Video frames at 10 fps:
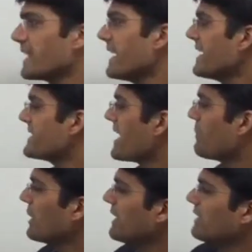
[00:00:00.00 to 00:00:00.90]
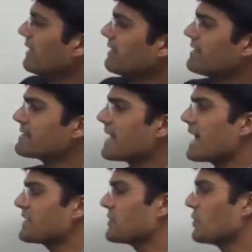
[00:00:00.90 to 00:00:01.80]
second example here is
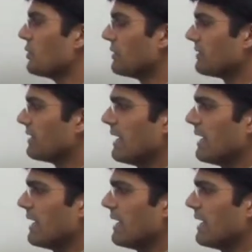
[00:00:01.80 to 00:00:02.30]
as shown.